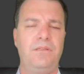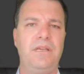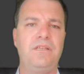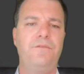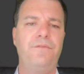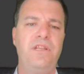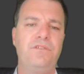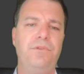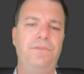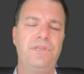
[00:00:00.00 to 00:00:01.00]
Just to
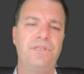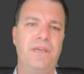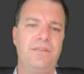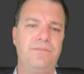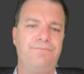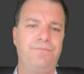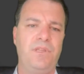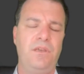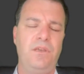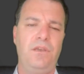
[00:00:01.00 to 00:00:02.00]
finish with this case,
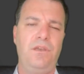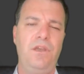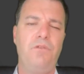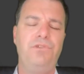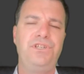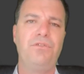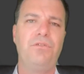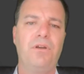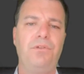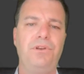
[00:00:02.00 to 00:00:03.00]
here we
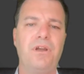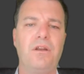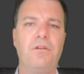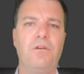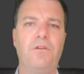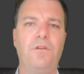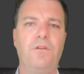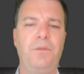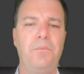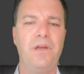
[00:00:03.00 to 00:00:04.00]
show a return
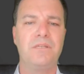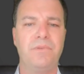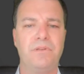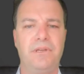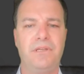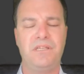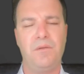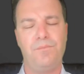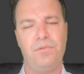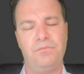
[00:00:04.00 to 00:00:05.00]
on investment
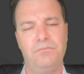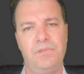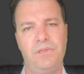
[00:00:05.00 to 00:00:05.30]
example